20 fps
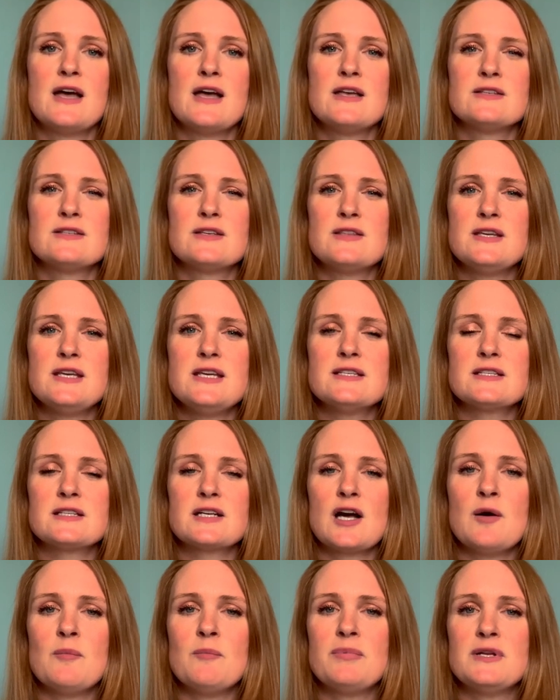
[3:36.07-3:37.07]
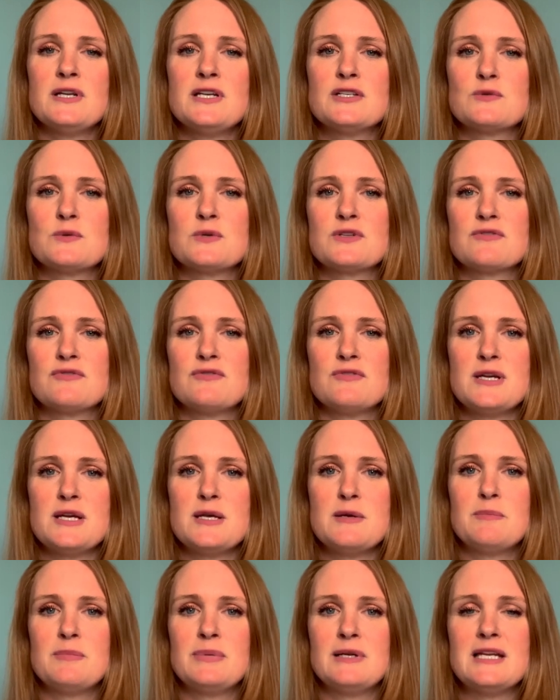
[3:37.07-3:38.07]
So these are companies which
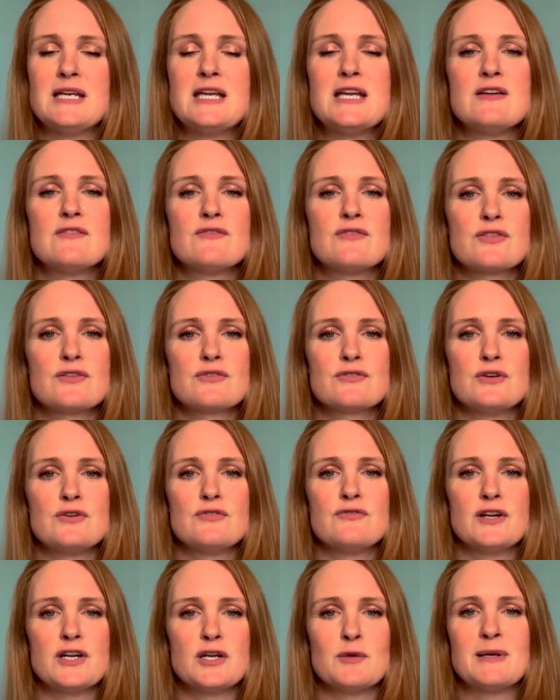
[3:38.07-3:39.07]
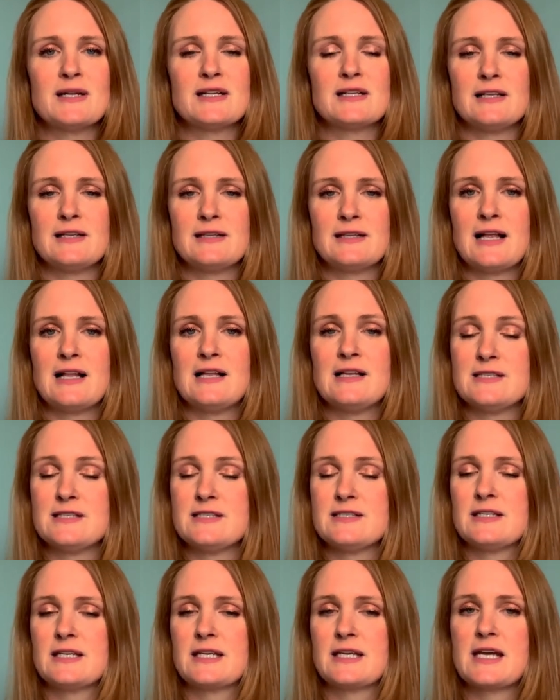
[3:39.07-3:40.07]
we believe, through fundamental
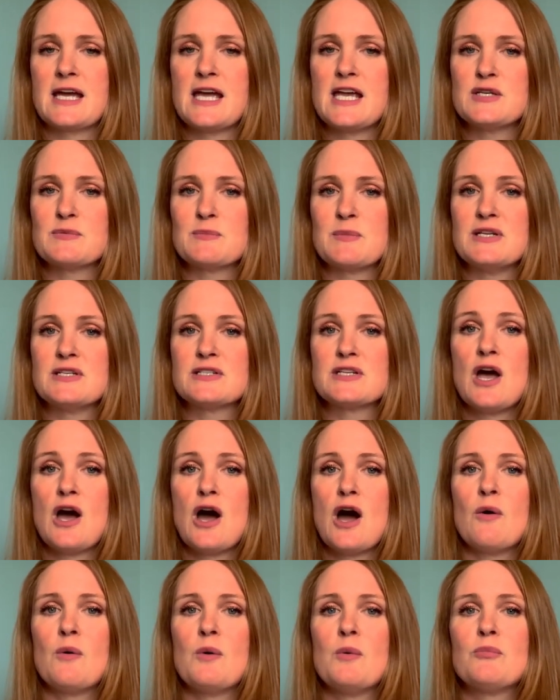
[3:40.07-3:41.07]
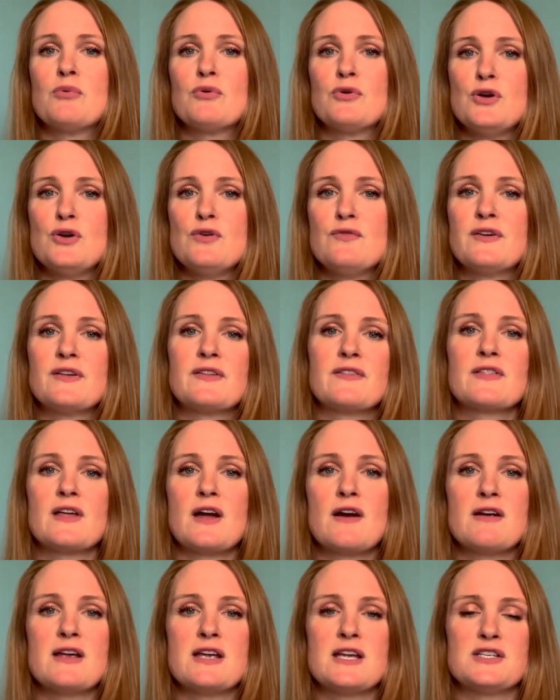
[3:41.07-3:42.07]
analysis and engagement, are improving
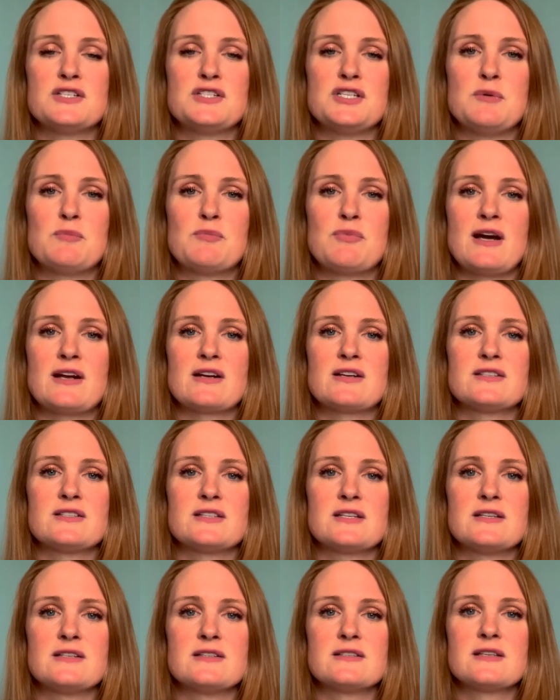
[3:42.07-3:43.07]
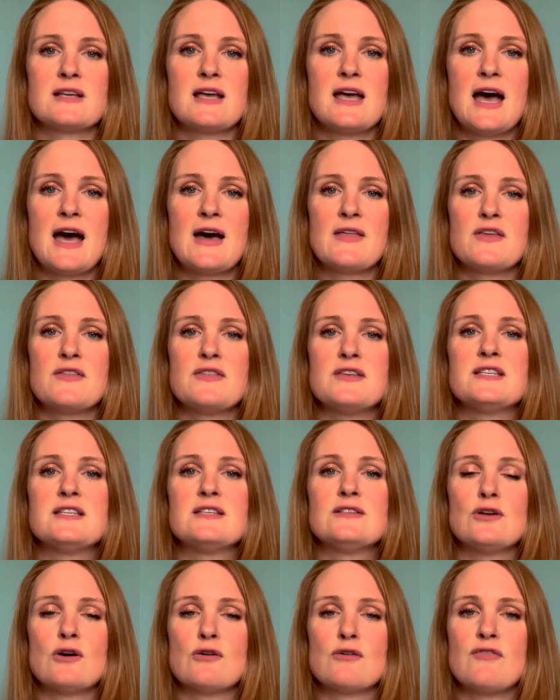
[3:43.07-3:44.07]
their ESG practices, and that this is
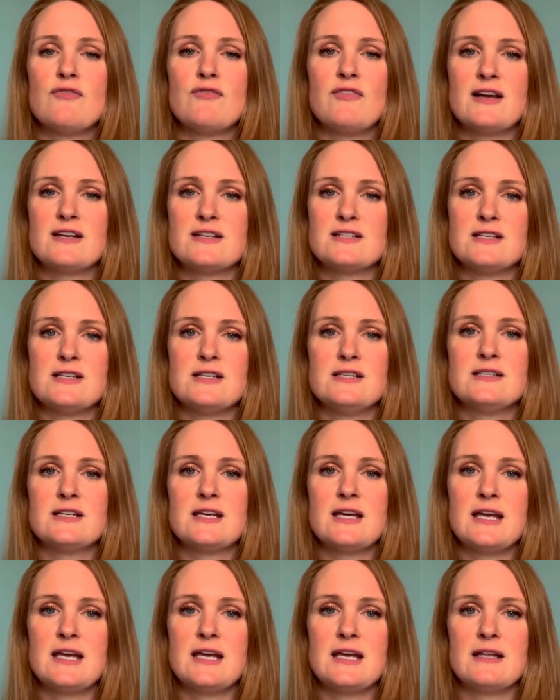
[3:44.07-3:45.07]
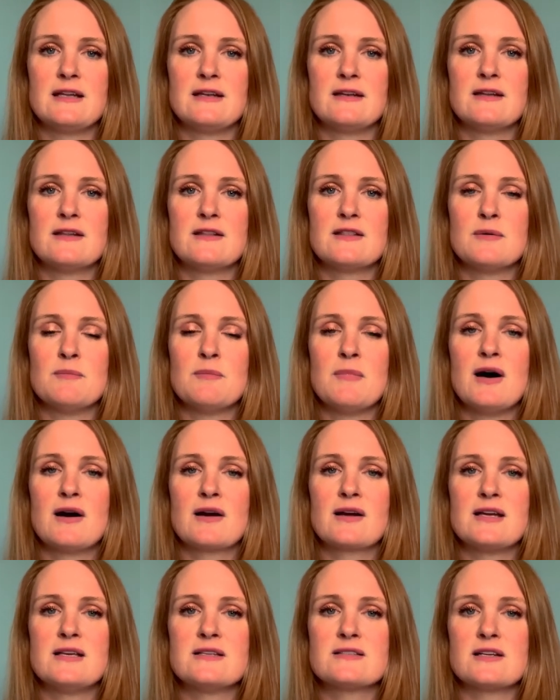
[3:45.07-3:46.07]
not reflected in the
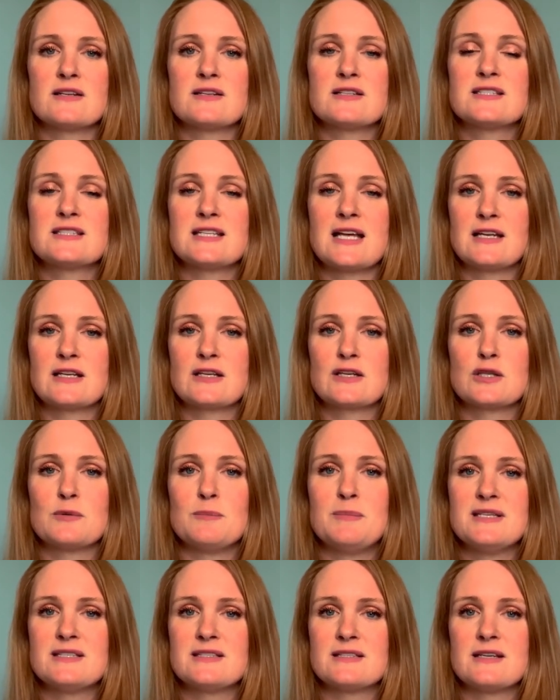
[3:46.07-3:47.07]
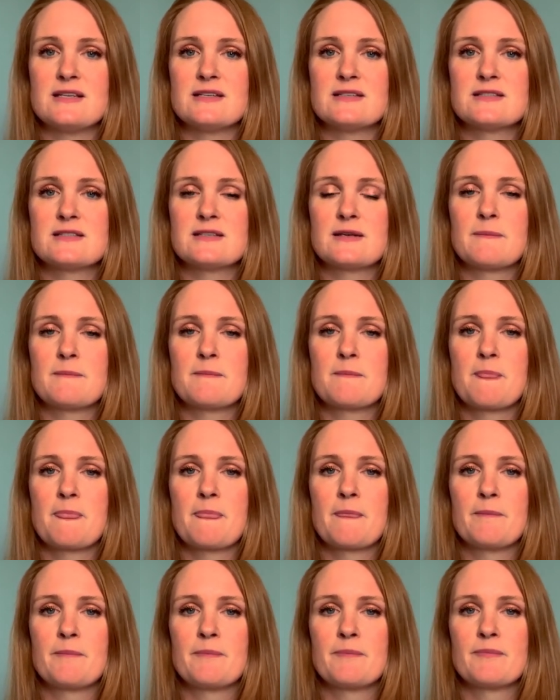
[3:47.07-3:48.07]
market's understanding of the business.
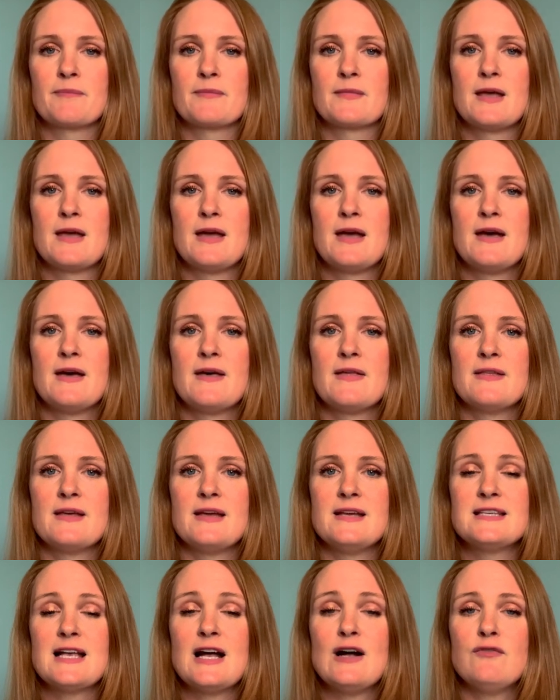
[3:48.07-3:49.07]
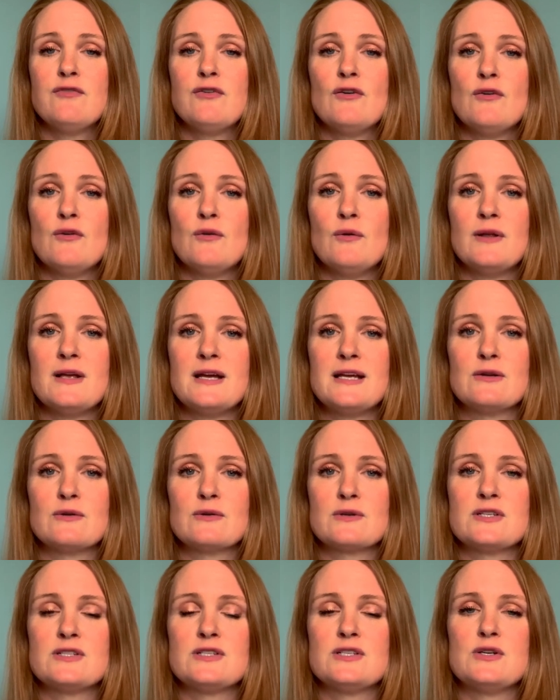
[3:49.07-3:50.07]
It's helpful in
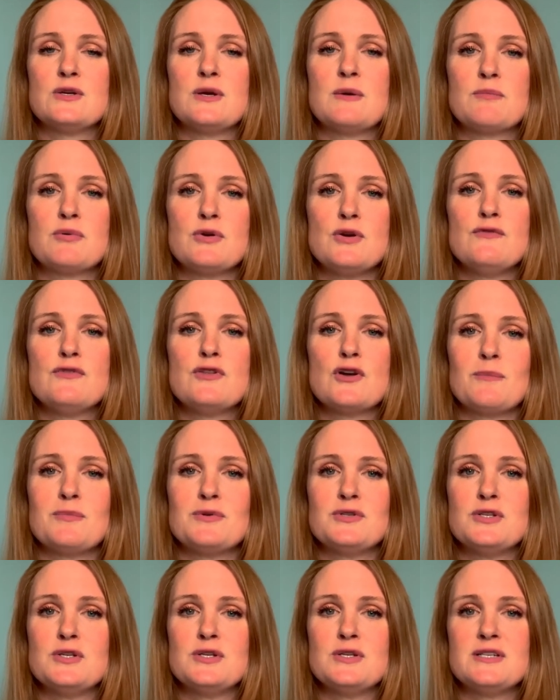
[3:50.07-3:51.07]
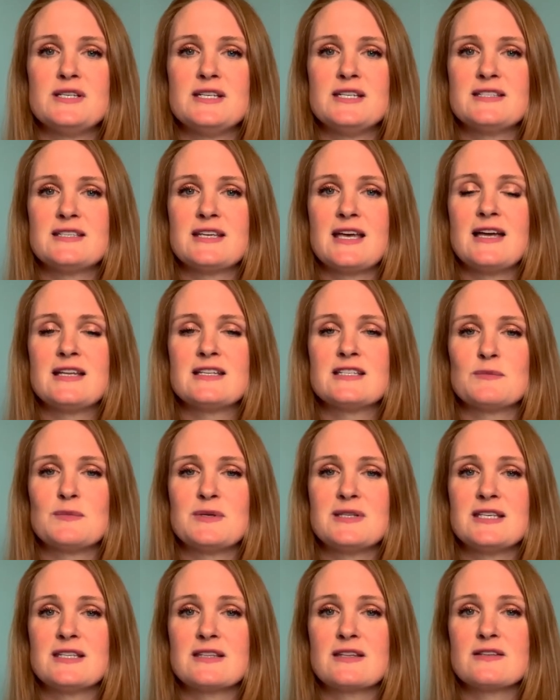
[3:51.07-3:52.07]
order to improve the opportunity set, and we
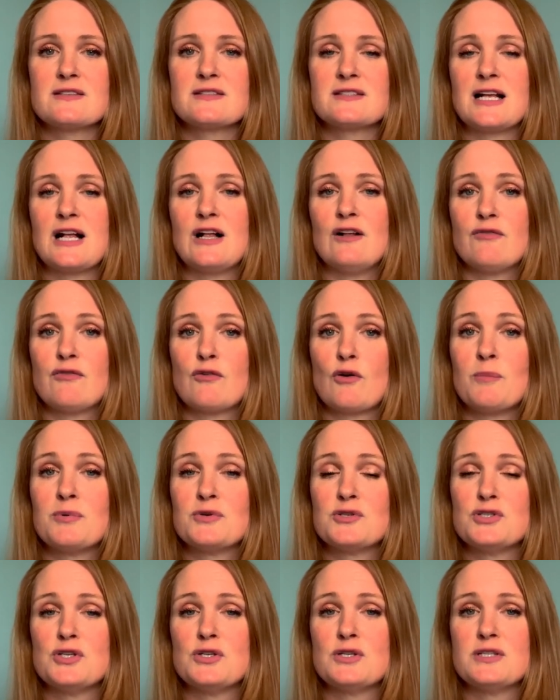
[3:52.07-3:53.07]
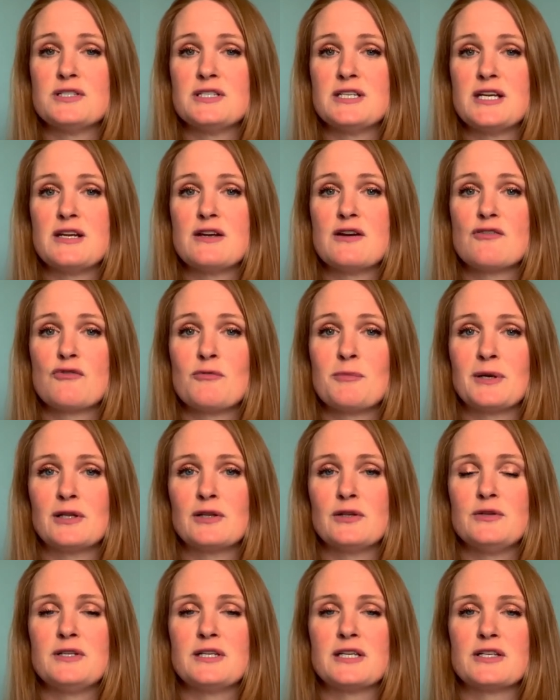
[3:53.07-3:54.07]
think there's an alpha opportunity from
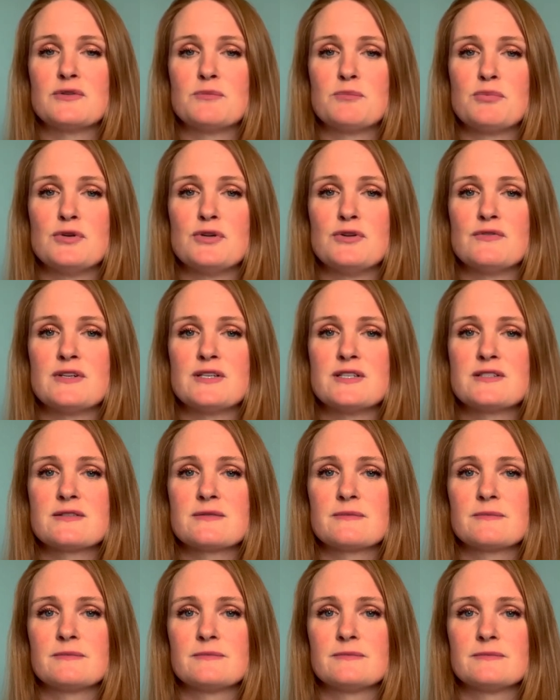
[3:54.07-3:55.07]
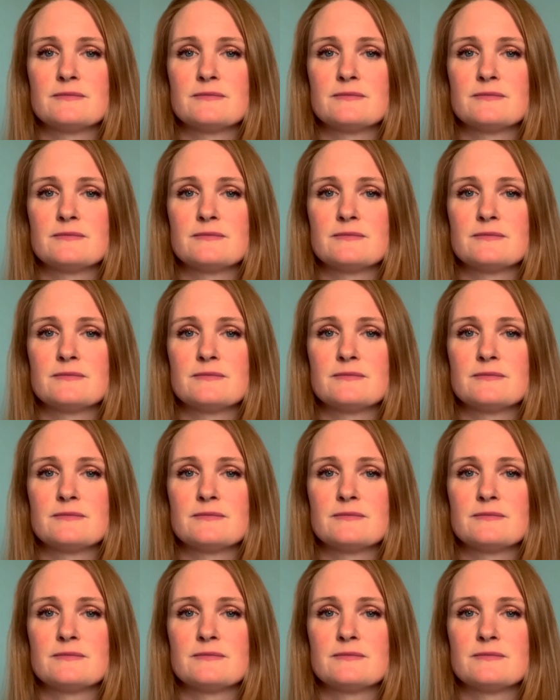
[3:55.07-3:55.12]
including improvers.